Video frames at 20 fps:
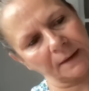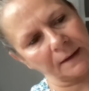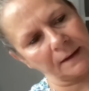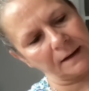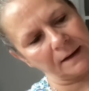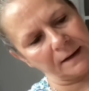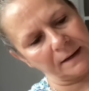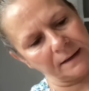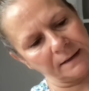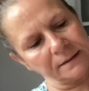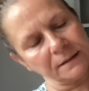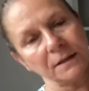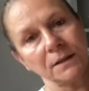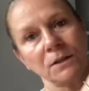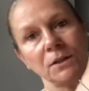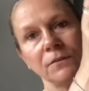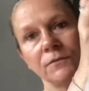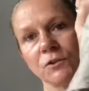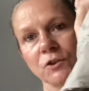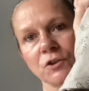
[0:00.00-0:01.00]
and
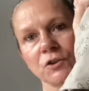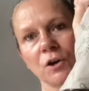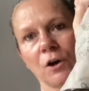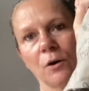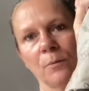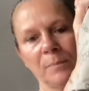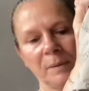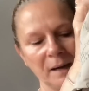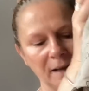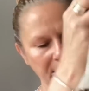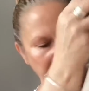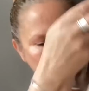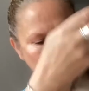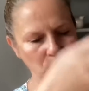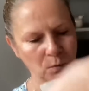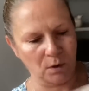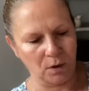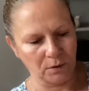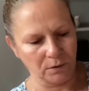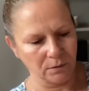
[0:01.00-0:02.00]
you just got a plain
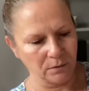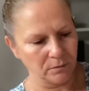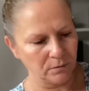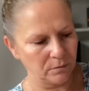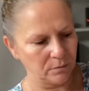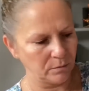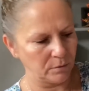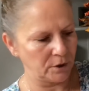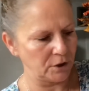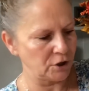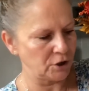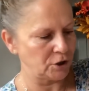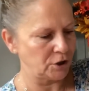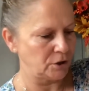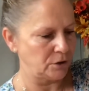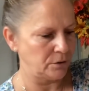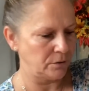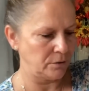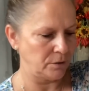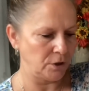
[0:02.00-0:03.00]
one, which
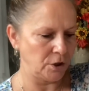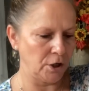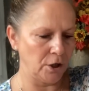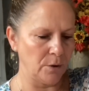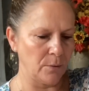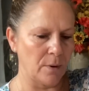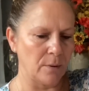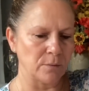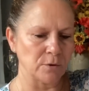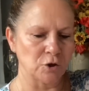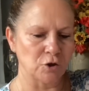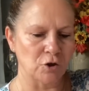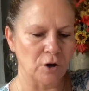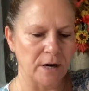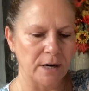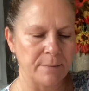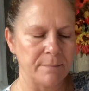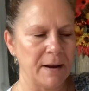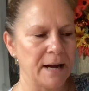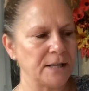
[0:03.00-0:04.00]
I was
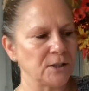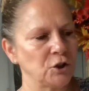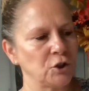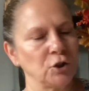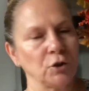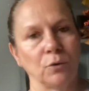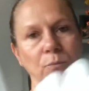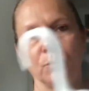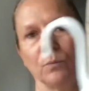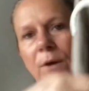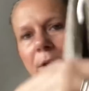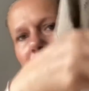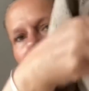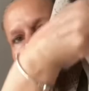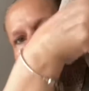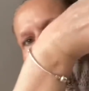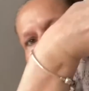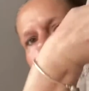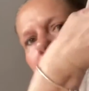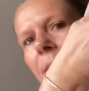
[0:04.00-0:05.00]
trying to match up with
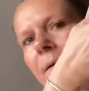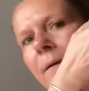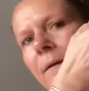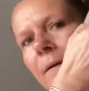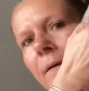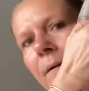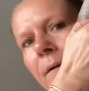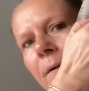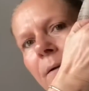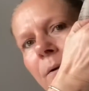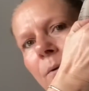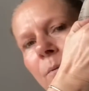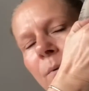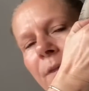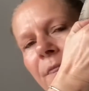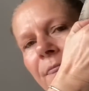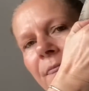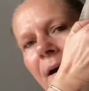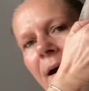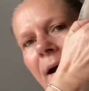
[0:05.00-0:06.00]

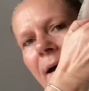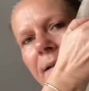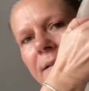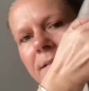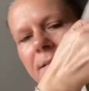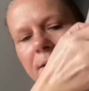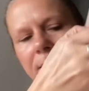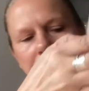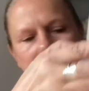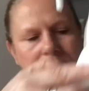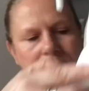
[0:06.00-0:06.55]
that.